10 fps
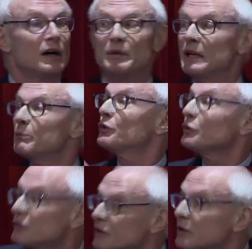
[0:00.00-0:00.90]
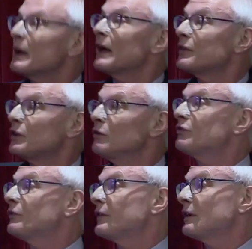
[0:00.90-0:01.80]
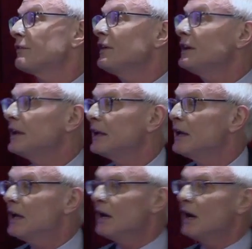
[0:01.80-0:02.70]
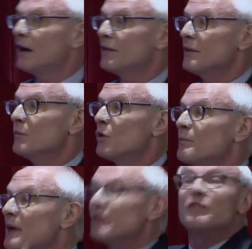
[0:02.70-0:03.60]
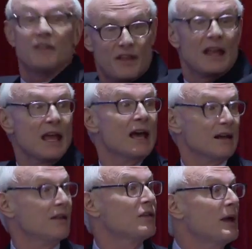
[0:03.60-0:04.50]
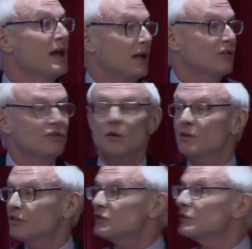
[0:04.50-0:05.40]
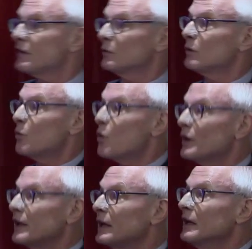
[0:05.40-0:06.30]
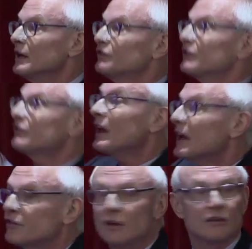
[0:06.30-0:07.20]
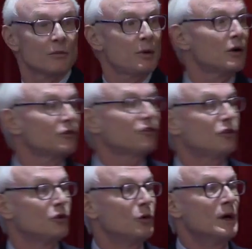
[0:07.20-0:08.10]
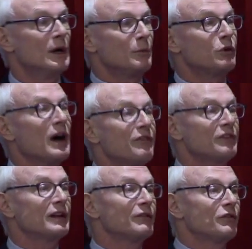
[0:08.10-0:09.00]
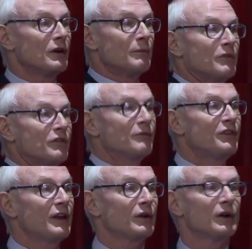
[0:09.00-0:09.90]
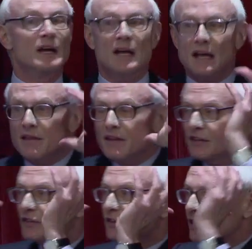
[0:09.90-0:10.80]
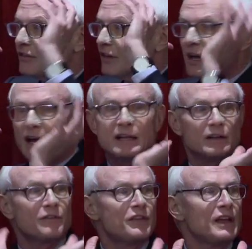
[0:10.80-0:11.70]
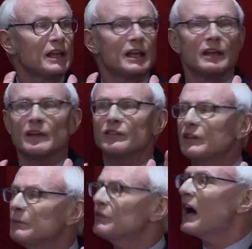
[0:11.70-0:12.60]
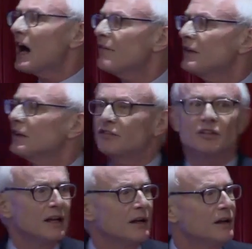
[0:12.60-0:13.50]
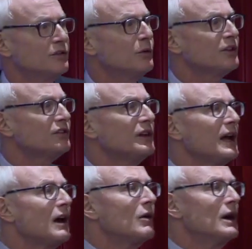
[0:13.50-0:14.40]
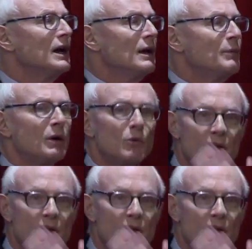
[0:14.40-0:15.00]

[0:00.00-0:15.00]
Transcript: being prudent about the use of their funding, the more benefit they get at the bank. So essentially they're rewarding success as opposed to profiting from failure. This is the kind of thinking that seems obvious to us now, but